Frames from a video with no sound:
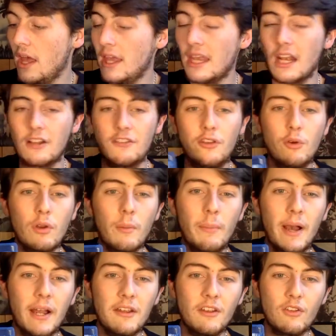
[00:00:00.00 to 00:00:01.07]
You got 2
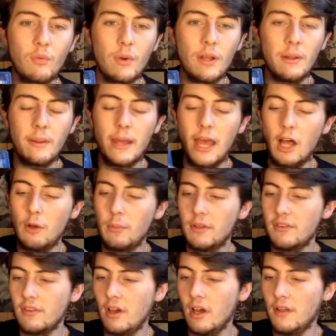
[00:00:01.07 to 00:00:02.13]
companions with
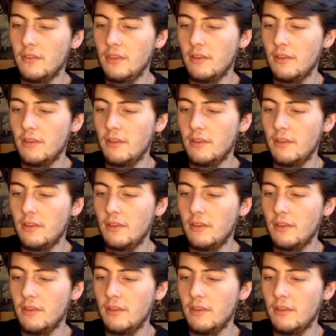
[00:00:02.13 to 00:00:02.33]
helmets on.